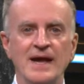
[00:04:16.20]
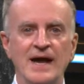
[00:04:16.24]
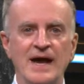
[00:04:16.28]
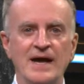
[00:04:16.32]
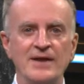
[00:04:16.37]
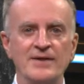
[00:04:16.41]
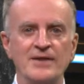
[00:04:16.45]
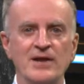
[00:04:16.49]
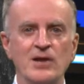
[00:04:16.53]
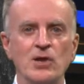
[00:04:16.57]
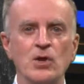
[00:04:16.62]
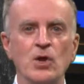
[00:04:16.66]

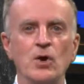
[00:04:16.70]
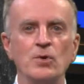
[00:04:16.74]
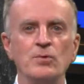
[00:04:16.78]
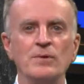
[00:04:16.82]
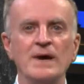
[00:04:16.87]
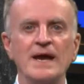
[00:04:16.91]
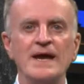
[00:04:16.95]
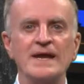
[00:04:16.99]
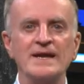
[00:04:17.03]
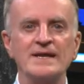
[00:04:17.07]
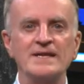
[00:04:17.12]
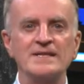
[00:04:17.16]
Under
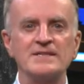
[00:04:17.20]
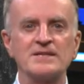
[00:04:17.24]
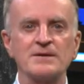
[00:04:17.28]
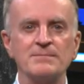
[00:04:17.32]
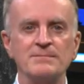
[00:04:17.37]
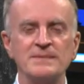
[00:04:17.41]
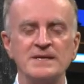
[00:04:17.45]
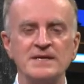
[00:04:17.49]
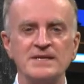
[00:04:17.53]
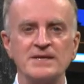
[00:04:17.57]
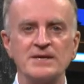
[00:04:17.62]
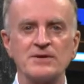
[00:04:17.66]
low and
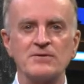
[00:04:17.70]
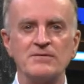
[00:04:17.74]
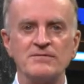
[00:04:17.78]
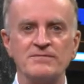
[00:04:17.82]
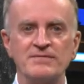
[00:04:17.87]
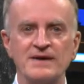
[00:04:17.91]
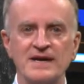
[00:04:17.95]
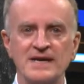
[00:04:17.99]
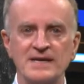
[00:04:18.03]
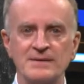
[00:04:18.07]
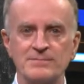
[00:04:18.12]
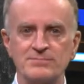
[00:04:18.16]
intermediate
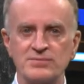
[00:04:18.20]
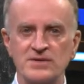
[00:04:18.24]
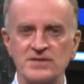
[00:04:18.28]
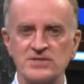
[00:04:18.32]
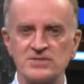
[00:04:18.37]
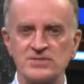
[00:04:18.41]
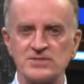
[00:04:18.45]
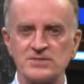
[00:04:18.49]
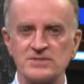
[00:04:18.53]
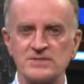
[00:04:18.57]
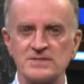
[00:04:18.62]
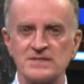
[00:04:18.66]
confining
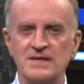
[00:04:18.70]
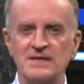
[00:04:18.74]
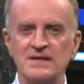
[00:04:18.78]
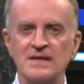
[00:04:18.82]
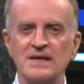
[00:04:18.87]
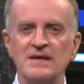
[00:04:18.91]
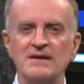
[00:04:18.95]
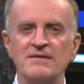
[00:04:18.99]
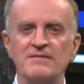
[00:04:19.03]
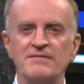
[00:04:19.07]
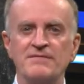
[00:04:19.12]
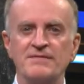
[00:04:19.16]
pressures,
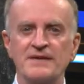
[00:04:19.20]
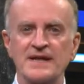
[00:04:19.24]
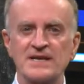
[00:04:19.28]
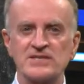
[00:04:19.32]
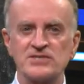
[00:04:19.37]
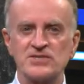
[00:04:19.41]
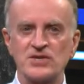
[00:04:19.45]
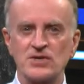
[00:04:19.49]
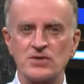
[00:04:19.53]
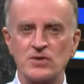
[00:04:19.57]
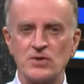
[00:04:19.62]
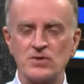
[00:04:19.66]

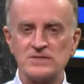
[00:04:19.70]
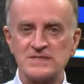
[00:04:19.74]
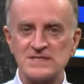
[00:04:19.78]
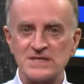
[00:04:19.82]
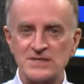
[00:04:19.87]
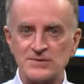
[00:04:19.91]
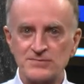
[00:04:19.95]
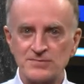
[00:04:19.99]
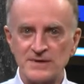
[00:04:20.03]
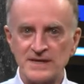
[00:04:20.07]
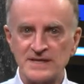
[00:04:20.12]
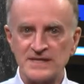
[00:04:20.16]
fracture
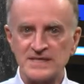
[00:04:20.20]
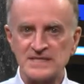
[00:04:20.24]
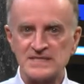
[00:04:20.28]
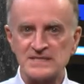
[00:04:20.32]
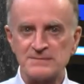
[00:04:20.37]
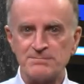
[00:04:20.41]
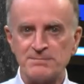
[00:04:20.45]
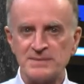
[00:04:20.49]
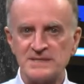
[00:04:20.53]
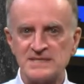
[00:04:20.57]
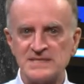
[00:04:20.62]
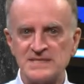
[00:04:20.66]
concentrate in
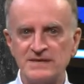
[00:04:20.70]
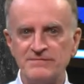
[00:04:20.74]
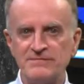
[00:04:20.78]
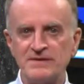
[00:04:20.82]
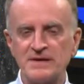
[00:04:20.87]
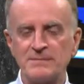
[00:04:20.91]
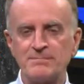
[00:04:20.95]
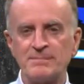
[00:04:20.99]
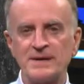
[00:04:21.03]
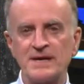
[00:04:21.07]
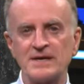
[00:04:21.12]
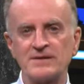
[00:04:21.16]

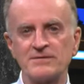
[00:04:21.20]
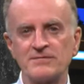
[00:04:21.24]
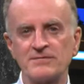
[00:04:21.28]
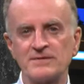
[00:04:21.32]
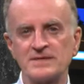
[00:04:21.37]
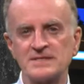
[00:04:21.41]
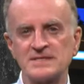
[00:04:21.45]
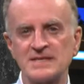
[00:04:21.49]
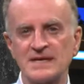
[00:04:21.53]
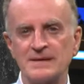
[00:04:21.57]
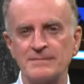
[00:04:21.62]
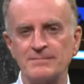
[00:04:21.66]
specific part of the
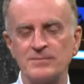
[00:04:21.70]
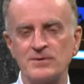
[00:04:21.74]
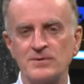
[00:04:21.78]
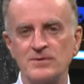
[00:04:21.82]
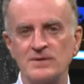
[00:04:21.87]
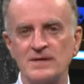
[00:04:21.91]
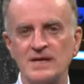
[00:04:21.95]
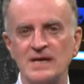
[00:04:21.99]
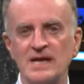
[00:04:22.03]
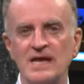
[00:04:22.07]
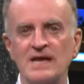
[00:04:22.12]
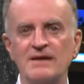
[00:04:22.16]
sample,
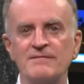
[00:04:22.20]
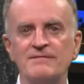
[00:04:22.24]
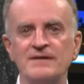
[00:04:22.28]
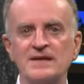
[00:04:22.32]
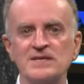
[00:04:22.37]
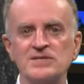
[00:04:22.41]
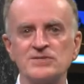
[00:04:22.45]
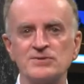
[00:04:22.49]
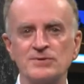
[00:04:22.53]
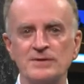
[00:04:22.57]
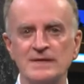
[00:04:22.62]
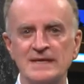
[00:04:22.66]

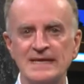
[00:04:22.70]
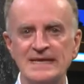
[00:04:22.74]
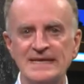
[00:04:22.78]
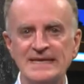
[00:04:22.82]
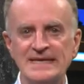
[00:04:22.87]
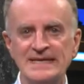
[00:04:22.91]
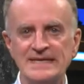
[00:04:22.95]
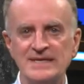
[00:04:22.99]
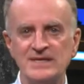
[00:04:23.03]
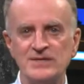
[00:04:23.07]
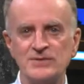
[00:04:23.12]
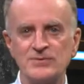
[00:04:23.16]
eventually
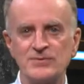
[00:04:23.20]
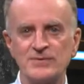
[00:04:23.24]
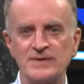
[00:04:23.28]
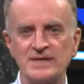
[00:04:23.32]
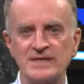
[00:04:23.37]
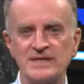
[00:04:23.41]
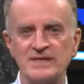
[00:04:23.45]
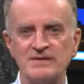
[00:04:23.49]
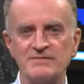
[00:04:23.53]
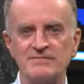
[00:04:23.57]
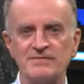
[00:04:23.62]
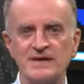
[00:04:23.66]
leading to the
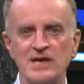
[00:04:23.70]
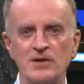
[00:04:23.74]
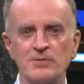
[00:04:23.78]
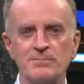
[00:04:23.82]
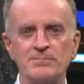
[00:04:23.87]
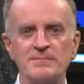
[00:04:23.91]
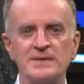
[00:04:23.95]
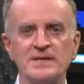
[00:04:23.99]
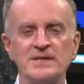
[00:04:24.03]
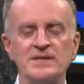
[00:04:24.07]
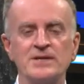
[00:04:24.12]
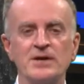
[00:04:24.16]

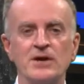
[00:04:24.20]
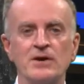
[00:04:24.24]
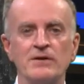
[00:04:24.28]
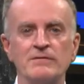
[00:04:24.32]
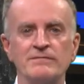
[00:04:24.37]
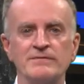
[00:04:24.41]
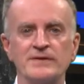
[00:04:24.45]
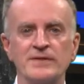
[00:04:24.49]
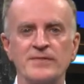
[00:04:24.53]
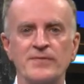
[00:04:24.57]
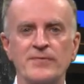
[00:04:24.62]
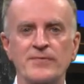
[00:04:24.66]
development
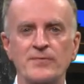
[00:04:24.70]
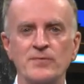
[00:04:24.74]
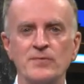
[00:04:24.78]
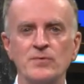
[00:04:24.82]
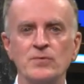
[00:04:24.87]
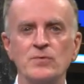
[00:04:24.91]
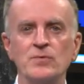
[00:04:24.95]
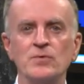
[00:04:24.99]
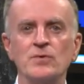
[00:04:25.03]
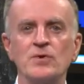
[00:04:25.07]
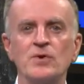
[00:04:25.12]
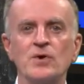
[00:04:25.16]
of a
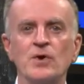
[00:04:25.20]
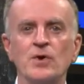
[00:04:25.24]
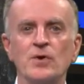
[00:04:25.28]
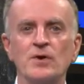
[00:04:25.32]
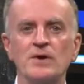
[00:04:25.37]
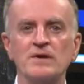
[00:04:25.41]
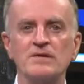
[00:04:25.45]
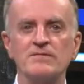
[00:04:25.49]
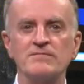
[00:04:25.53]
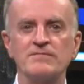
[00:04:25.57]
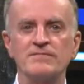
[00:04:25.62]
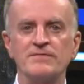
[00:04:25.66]

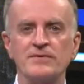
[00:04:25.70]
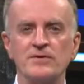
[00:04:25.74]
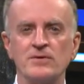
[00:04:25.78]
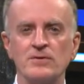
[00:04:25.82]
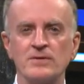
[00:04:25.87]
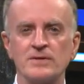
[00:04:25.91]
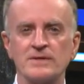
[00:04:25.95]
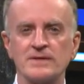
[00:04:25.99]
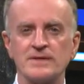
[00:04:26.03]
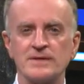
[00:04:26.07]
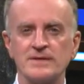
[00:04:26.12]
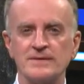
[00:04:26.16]
through-going
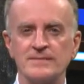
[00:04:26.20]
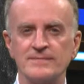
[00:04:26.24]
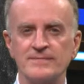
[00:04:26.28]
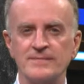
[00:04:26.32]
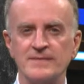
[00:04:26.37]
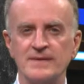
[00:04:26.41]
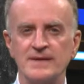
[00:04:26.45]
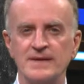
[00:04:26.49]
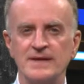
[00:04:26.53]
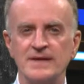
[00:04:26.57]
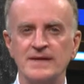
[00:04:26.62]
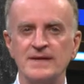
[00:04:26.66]
fault.
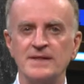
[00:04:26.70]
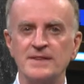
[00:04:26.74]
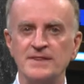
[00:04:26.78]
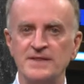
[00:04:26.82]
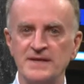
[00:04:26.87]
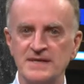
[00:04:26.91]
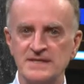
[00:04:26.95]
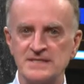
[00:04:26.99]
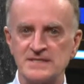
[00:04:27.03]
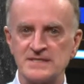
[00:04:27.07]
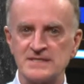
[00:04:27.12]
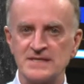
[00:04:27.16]

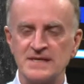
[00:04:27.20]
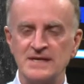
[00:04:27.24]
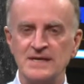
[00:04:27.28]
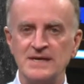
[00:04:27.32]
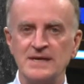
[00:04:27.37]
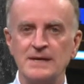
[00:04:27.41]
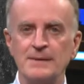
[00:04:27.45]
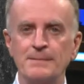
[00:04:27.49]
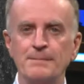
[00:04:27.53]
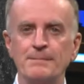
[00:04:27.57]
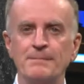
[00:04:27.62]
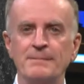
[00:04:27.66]
This
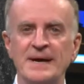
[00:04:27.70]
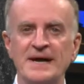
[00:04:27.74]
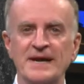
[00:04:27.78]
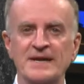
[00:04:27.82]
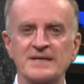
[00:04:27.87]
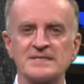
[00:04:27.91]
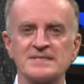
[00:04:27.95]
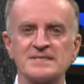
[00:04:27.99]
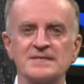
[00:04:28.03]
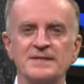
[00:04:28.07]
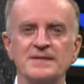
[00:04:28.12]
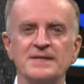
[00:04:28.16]

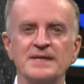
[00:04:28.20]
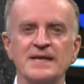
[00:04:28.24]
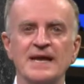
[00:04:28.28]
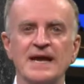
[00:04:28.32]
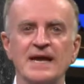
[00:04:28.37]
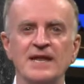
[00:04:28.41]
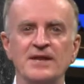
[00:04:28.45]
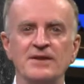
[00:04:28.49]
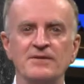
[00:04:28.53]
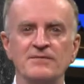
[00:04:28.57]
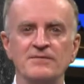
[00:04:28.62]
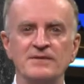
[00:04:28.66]
marks the
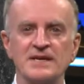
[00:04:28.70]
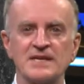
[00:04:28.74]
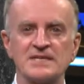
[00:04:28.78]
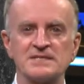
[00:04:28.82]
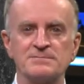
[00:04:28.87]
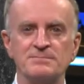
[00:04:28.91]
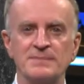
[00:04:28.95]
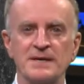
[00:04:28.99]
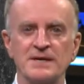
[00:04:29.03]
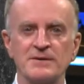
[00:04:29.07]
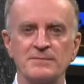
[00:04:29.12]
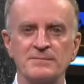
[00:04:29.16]
end of the
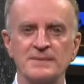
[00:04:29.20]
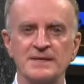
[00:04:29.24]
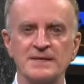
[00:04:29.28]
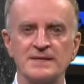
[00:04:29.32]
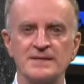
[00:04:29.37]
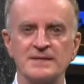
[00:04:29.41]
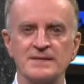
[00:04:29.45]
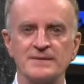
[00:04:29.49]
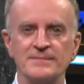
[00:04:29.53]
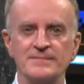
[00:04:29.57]
experiment.